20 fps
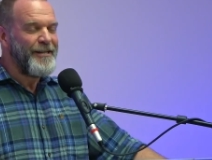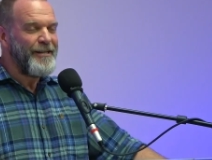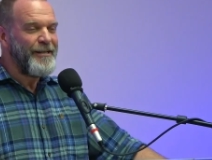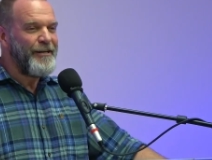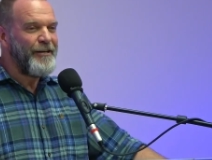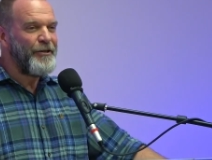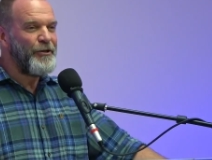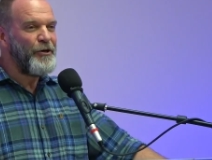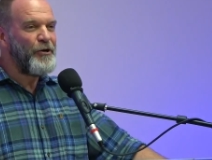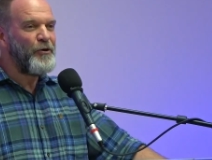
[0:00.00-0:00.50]

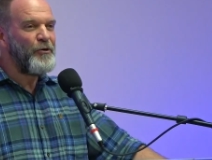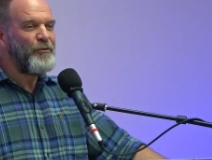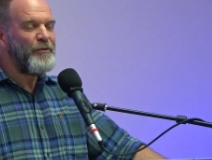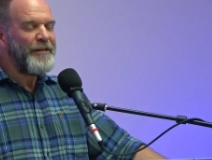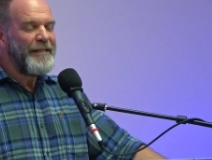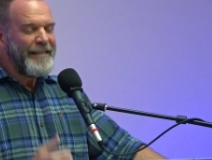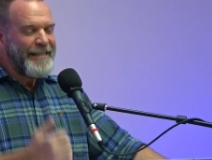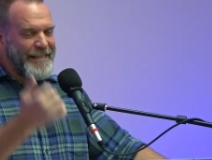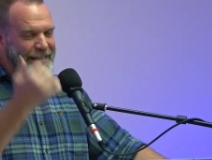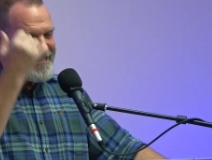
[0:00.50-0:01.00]
You
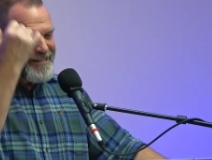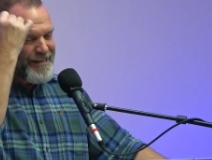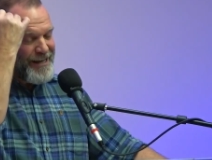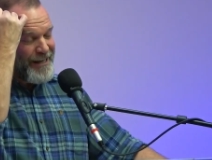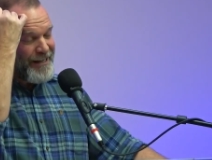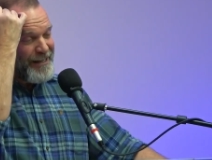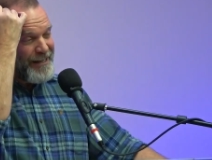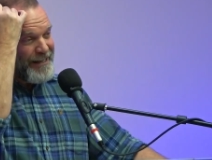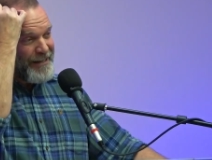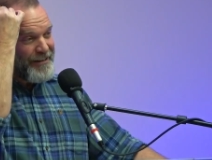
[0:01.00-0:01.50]
know, it's
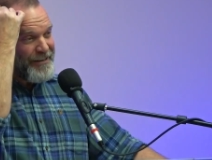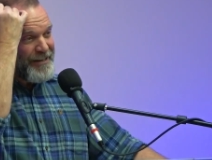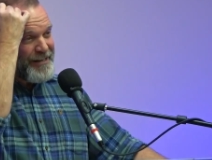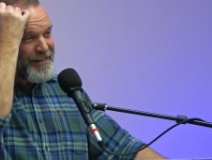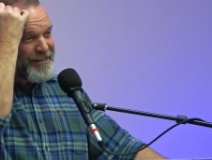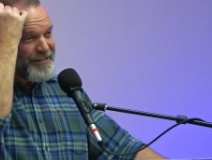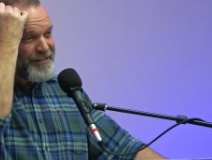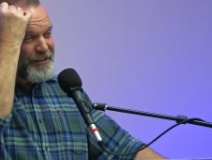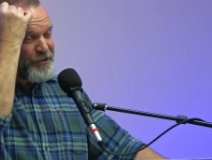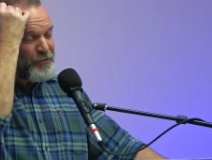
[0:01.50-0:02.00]
kind of like
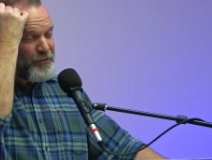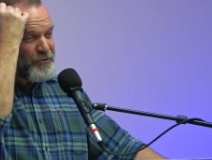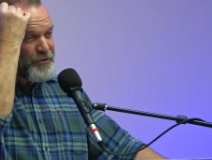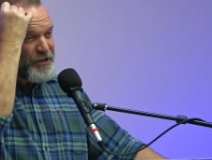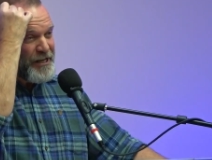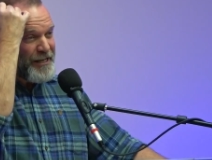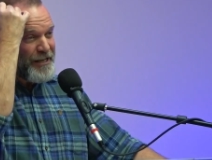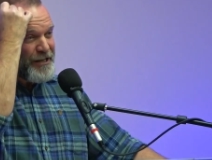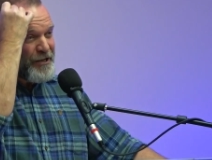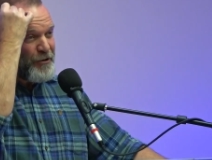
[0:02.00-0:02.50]
this the old
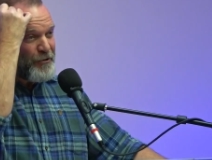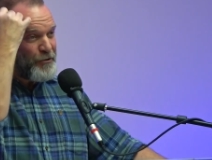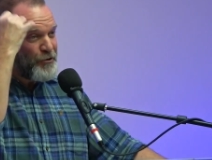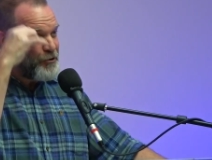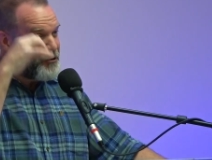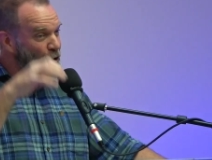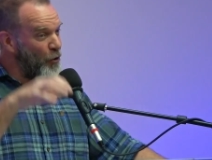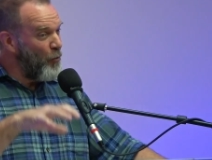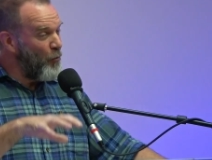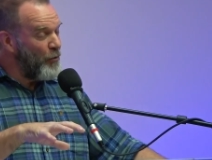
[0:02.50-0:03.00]
saying goes,
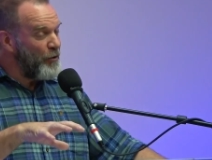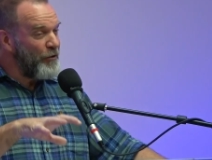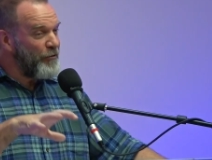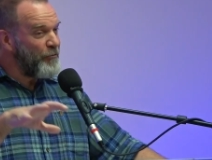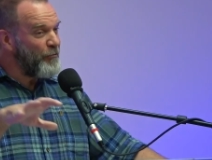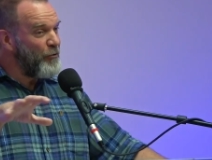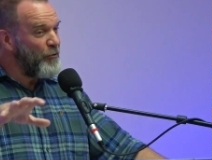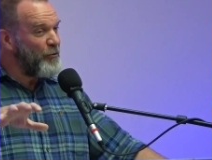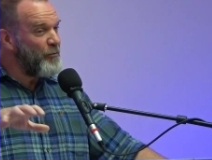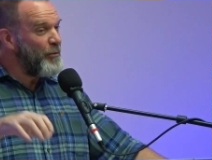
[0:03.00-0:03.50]
you don't want to
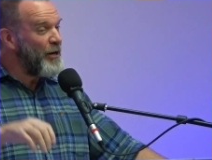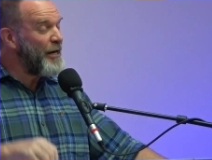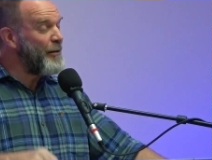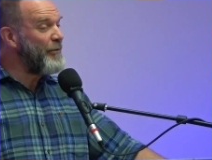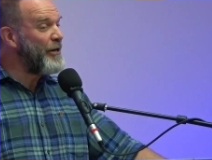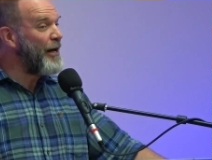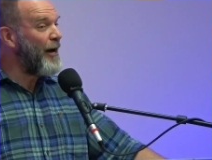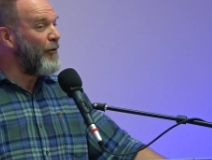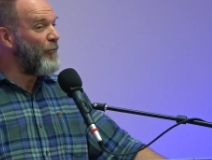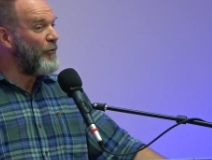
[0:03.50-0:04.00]
throw the
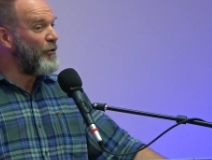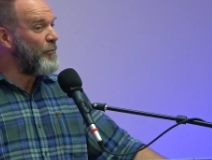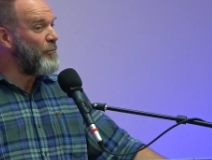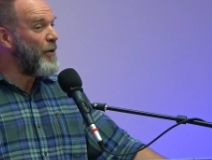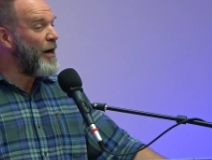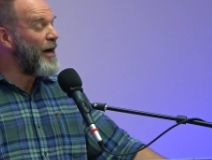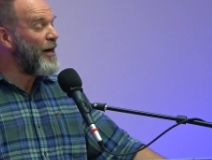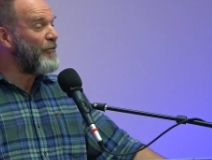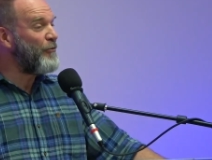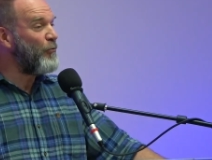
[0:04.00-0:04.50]
baby out with the
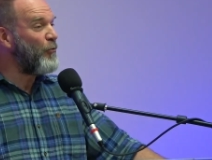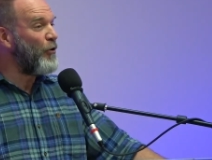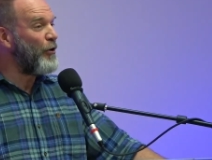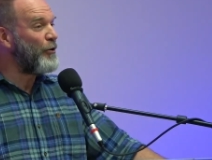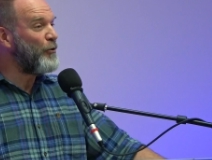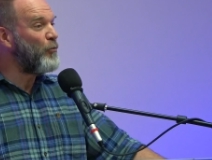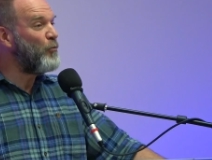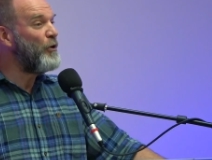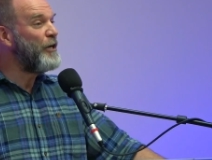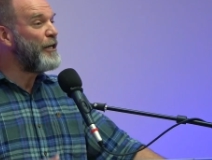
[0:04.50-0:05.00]

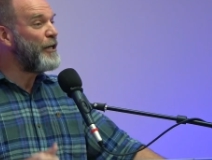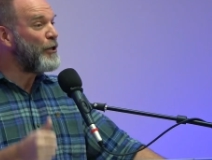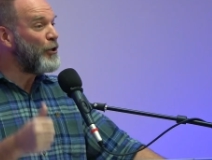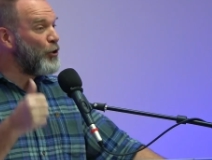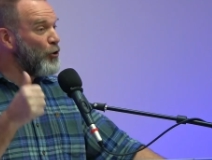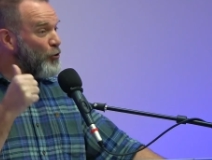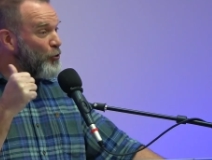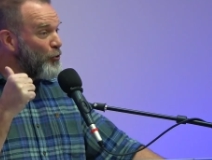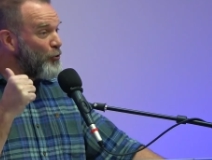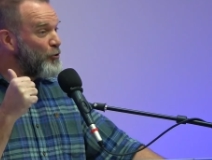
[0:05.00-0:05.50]
bathwater. We can
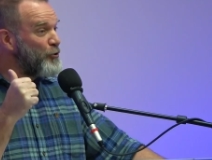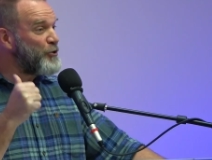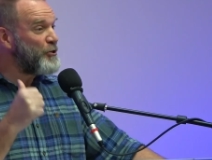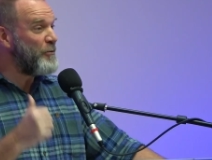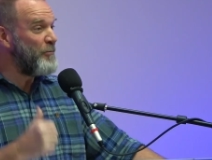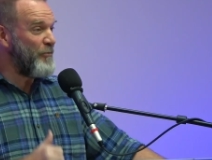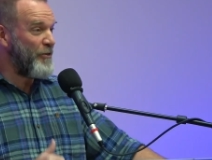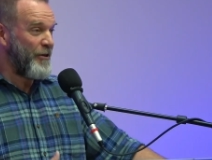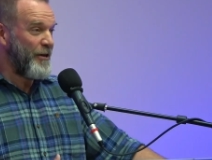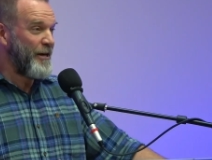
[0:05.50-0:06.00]
learn
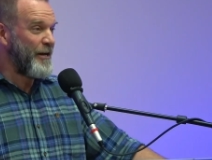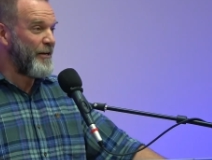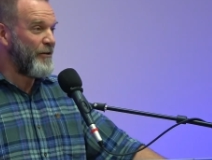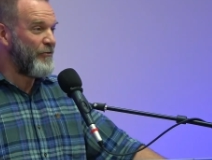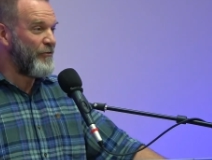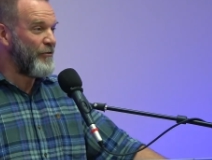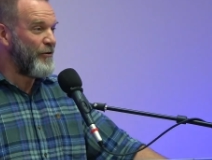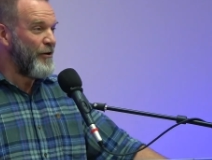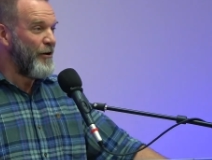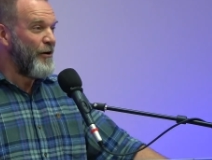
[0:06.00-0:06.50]
some
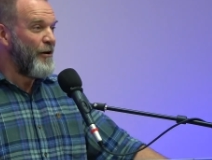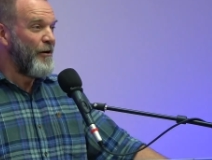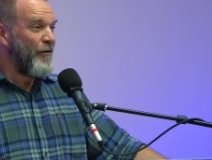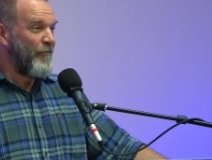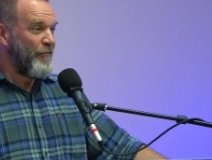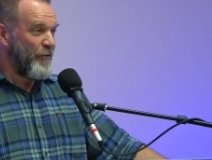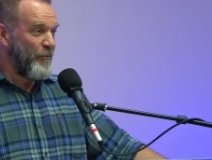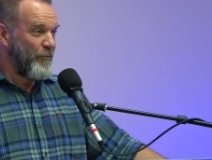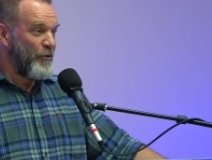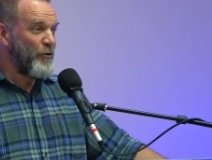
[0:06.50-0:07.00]
things
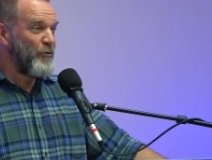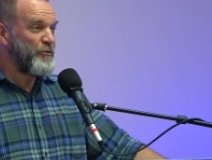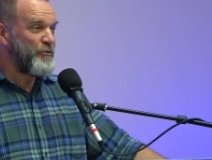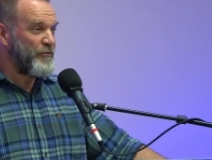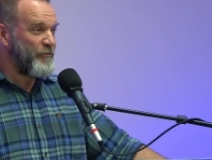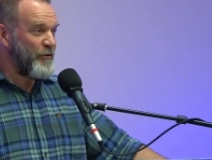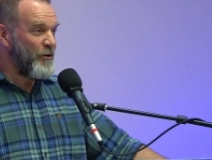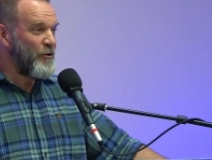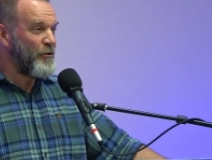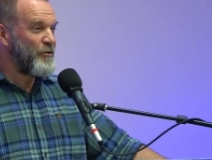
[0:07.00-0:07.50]
from those
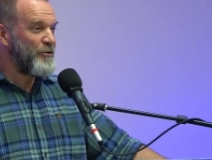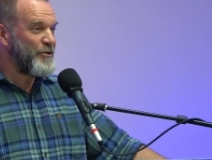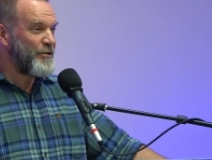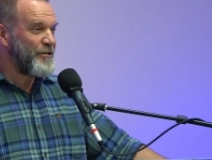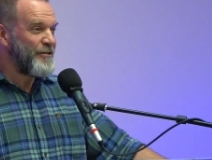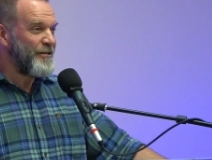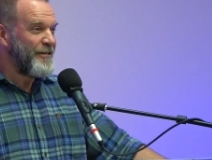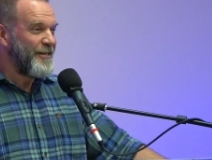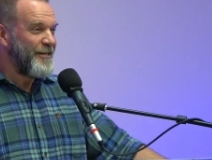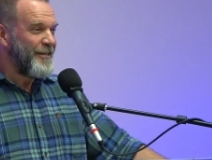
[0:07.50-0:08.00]

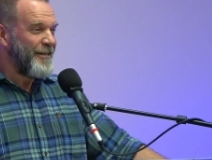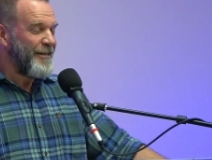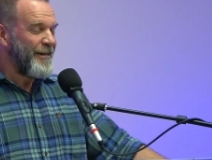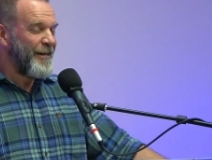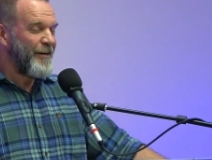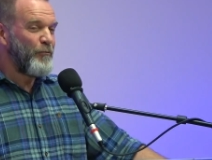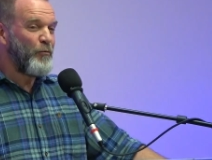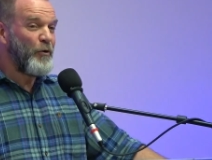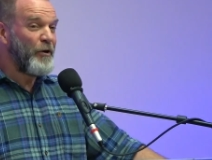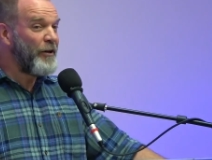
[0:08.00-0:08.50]
folks.
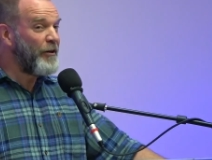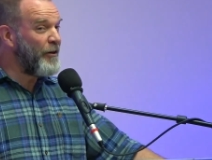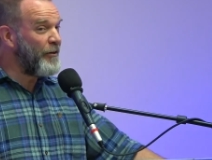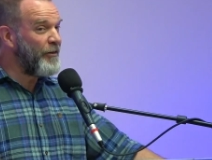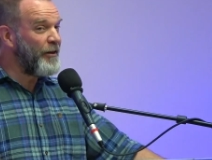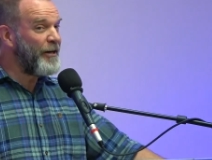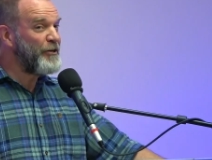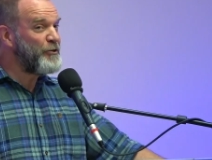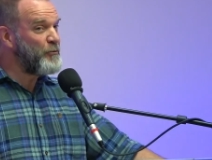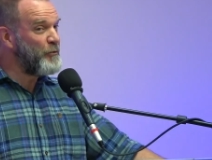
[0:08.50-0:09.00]
And one of the
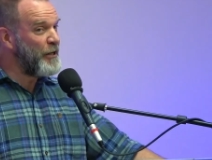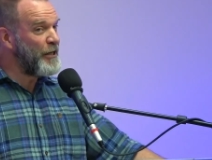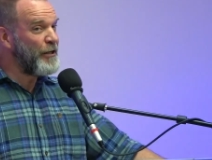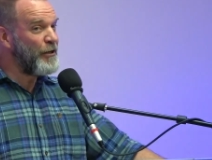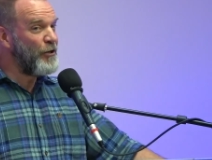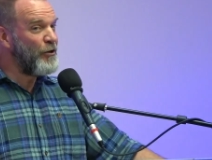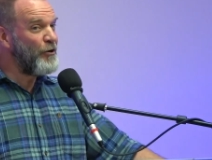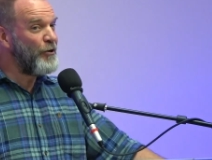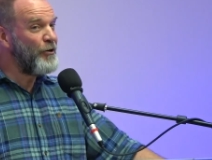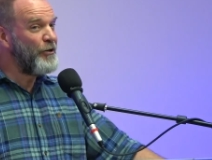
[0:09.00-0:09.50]
things we can
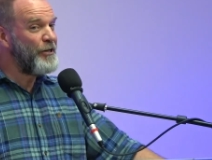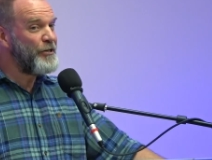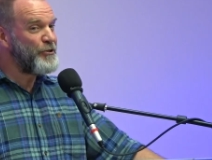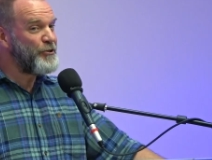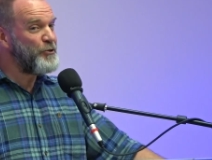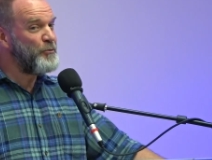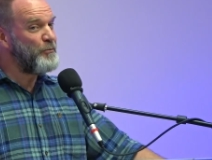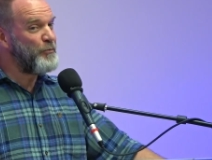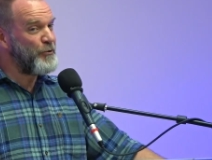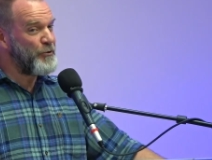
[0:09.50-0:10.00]
learn is
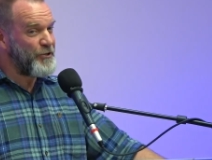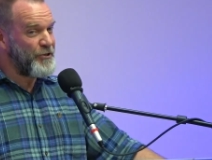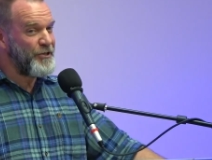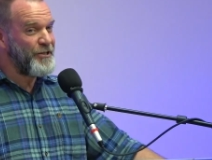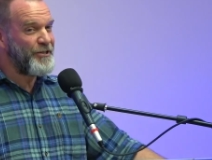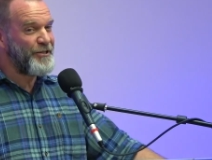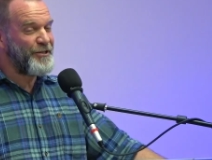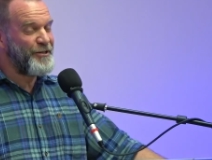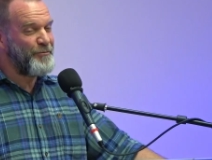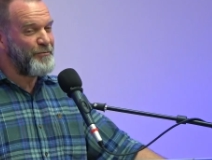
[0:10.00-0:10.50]
to
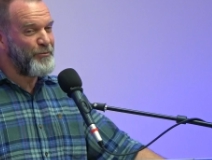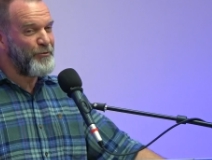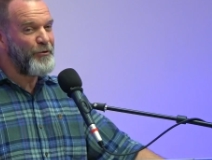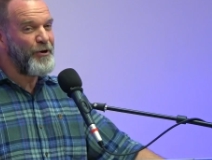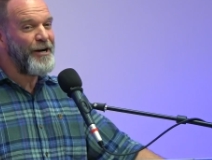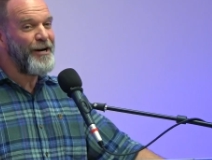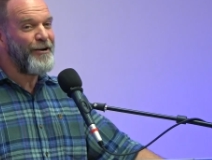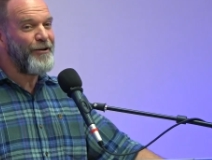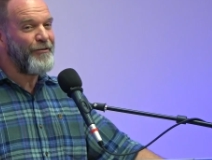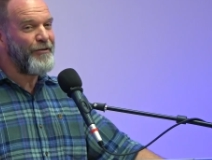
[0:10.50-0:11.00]
persist in
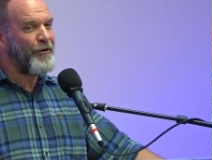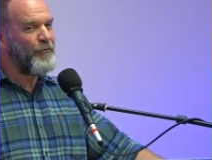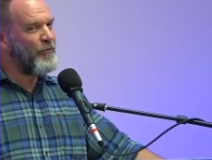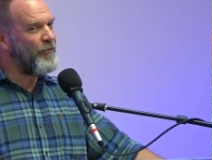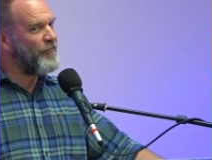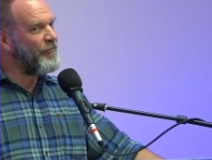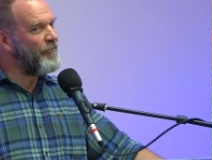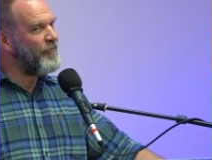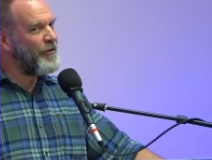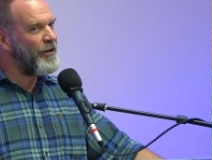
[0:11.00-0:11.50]
prayer. They
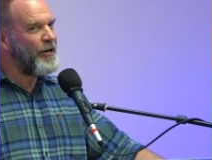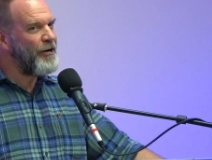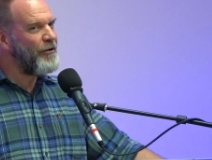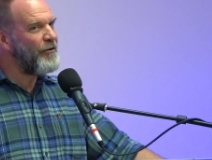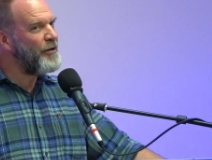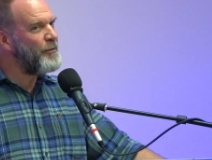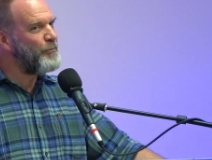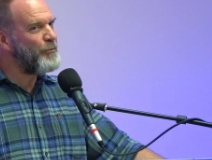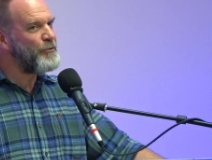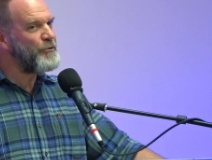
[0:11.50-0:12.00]
were
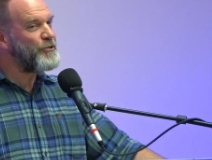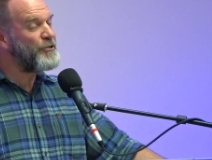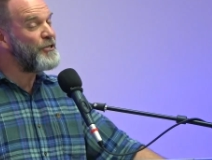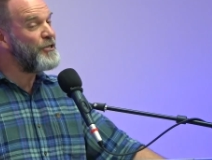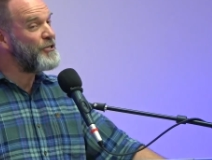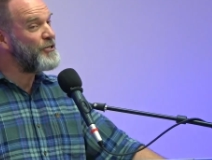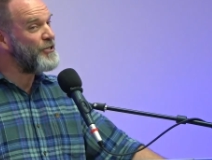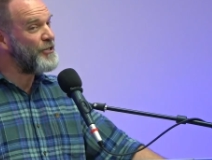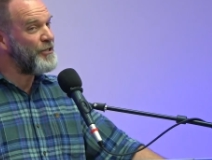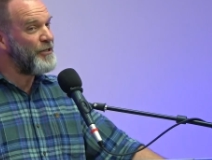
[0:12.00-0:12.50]
very
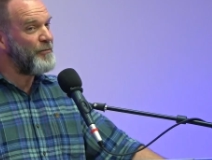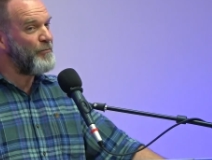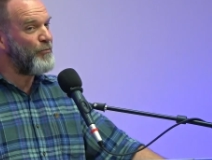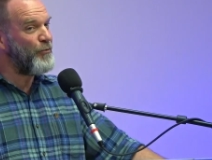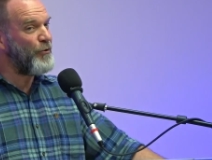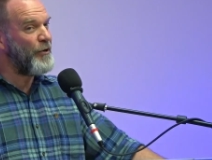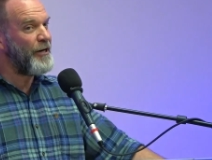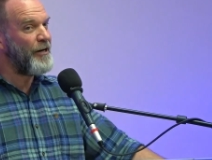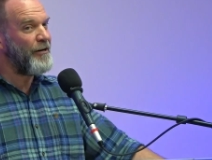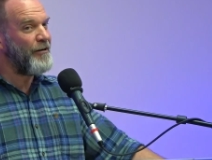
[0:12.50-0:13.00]
persistent in
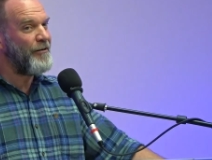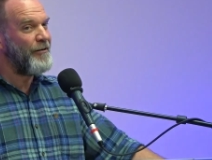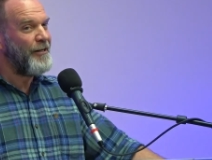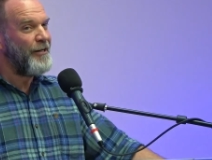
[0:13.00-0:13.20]
prayer.